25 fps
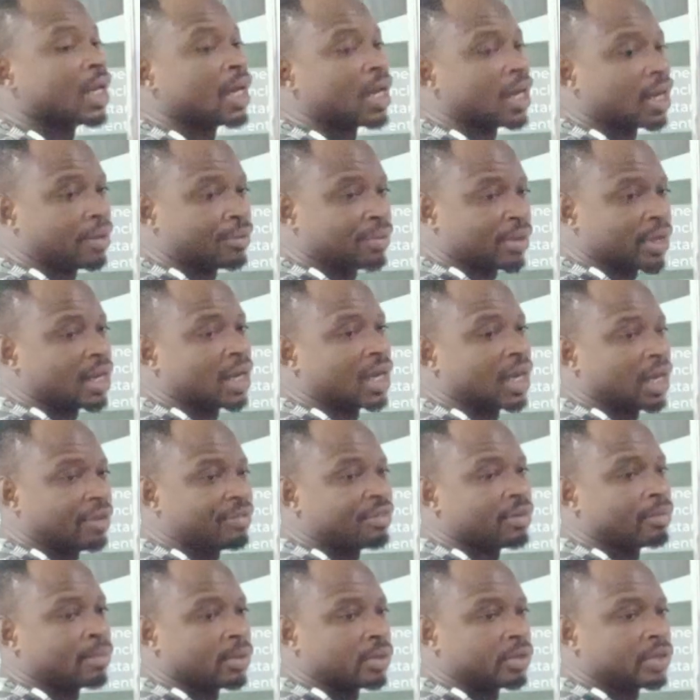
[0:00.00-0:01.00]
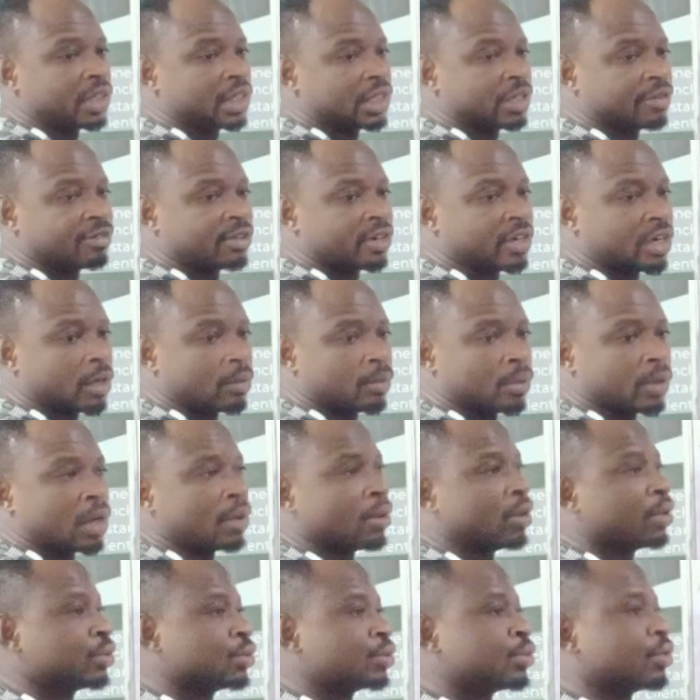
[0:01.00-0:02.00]
Yeah, we can have a moderator variable. I
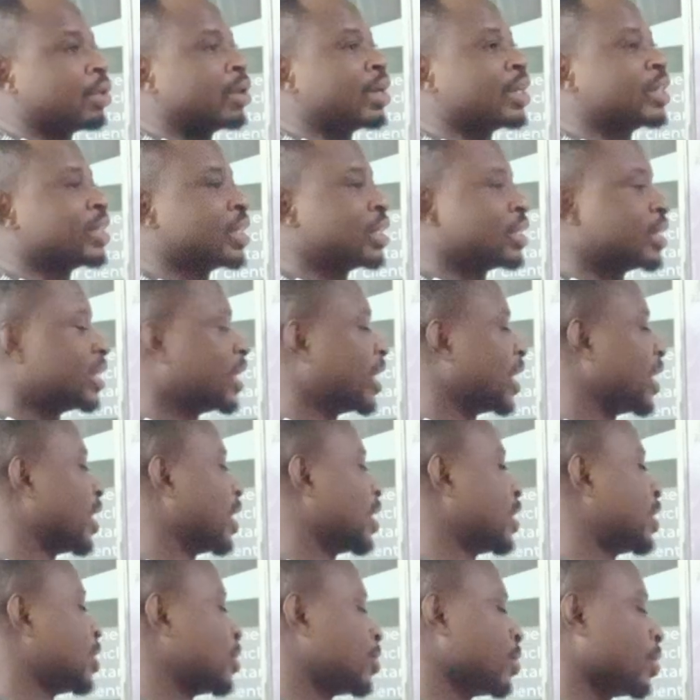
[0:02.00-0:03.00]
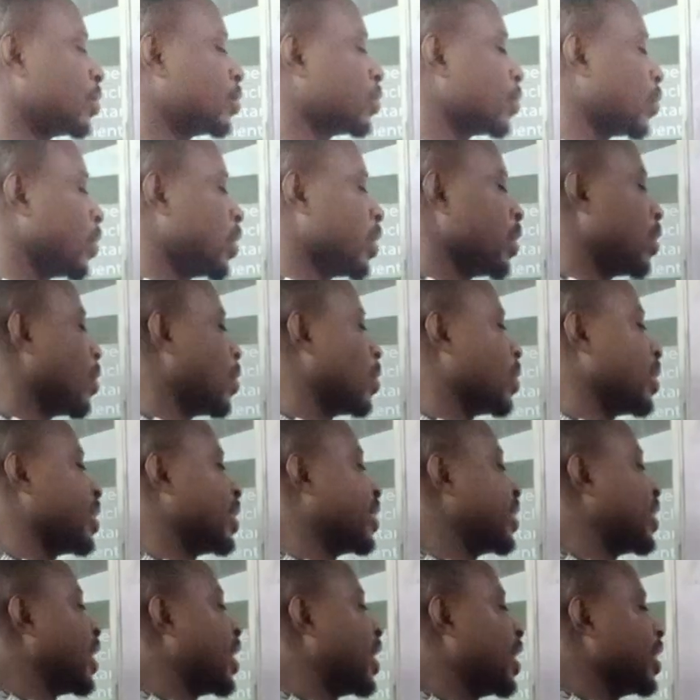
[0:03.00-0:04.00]
want to draw attention that it is not only on the
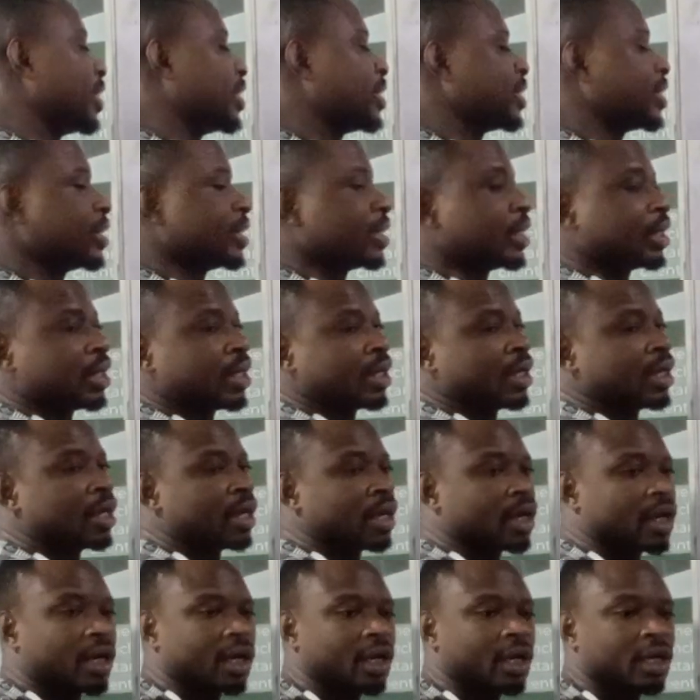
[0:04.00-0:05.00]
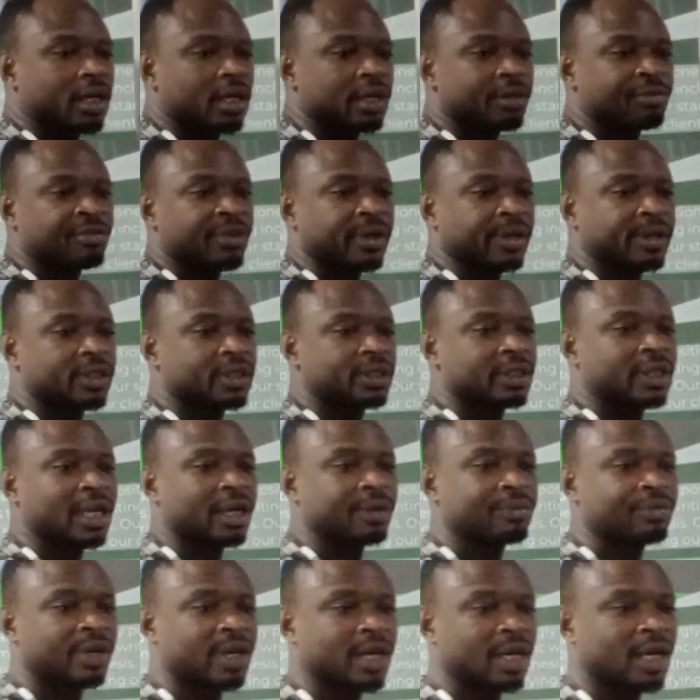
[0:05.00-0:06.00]
direct effects
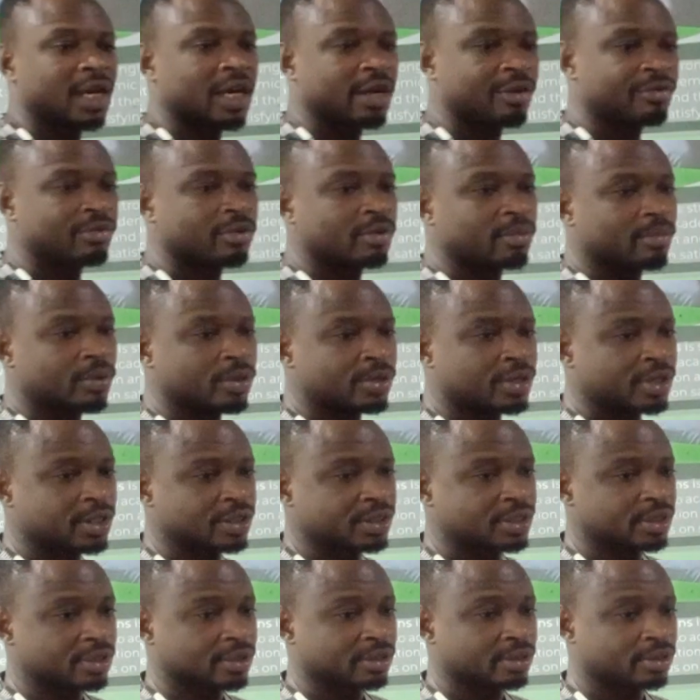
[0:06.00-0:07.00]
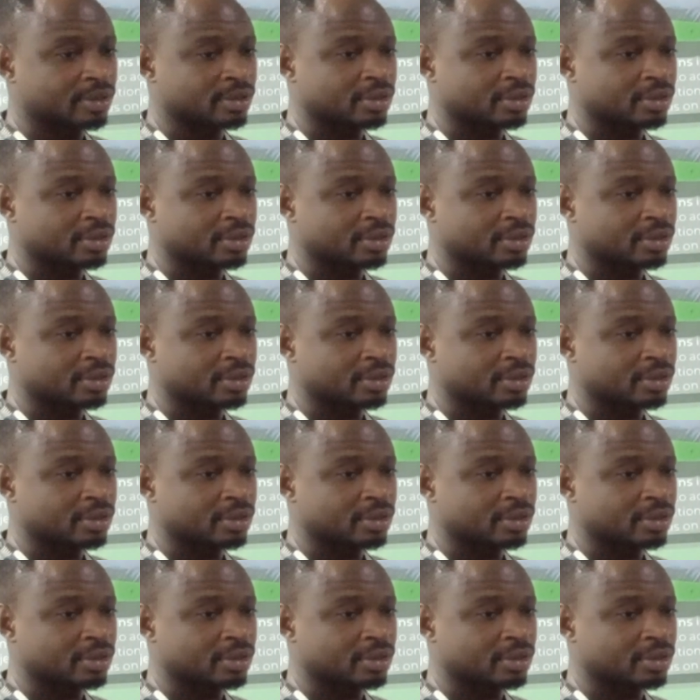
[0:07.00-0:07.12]
that we can have moderation.